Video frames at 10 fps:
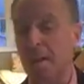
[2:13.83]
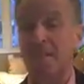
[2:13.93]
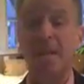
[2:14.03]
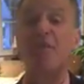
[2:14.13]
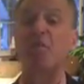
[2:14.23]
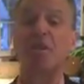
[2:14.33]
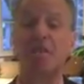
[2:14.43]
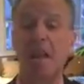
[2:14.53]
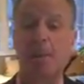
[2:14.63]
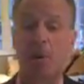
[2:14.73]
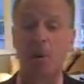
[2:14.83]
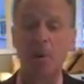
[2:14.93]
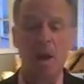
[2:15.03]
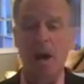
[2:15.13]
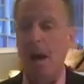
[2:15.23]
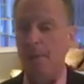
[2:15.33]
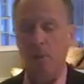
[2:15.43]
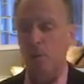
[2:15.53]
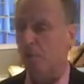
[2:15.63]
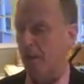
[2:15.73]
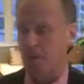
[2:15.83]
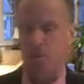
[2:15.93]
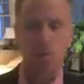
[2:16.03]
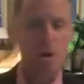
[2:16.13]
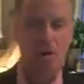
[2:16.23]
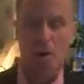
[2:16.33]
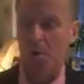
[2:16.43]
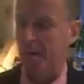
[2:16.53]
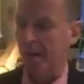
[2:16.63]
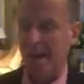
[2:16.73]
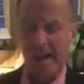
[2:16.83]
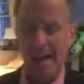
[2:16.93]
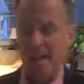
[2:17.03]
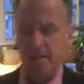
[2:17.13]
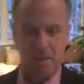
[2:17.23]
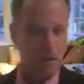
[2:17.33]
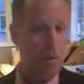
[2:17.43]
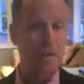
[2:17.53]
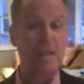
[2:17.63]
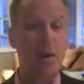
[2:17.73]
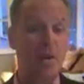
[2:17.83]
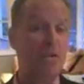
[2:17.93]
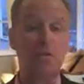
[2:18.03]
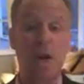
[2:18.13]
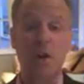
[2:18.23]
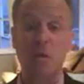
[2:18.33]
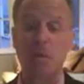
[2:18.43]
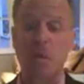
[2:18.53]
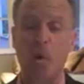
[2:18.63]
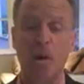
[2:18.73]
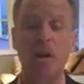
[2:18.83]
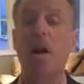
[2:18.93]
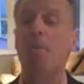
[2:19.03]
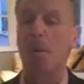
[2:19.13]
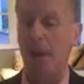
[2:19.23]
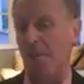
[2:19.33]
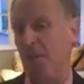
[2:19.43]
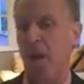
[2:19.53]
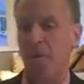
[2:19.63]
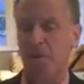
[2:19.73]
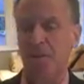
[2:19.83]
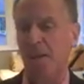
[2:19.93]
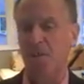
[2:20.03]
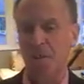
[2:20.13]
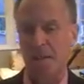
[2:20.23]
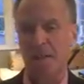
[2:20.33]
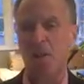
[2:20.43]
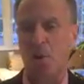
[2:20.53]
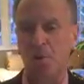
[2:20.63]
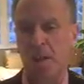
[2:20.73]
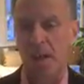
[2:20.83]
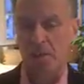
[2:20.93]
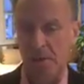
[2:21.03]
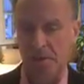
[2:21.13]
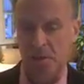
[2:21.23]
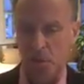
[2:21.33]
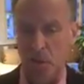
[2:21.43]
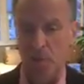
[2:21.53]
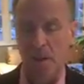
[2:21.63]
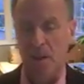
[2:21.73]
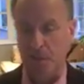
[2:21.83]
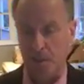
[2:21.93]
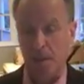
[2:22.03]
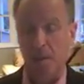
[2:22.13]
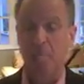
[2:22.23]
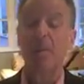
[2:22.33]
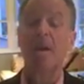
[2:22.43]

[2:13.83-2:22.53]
Let's say, for example, I pull credit tomorrow, the guy there's no lien on his credit report, but we have the conversation and he owes IRS a certain amount of money.